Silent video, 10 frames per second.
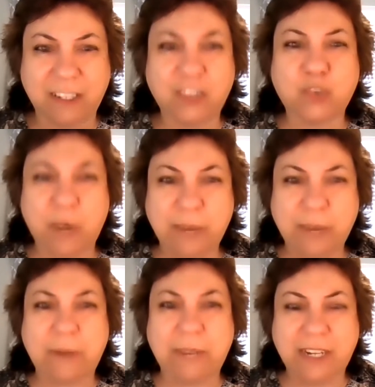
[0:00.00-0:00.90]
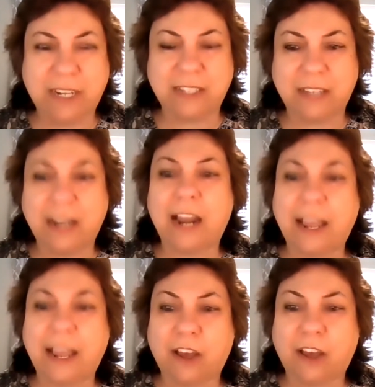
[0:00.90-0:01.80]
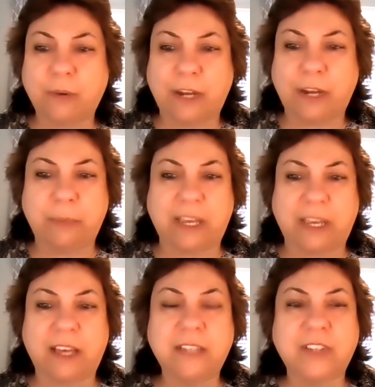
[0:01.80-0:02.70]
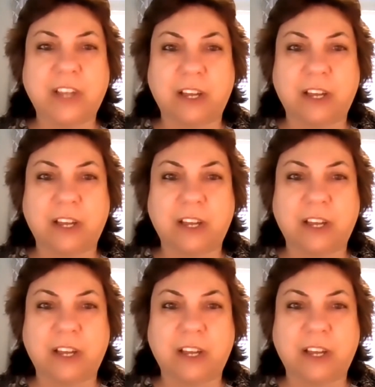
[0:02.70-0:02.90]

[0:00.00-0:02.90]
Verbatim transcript: 21 minutes. And I like CallRail because it,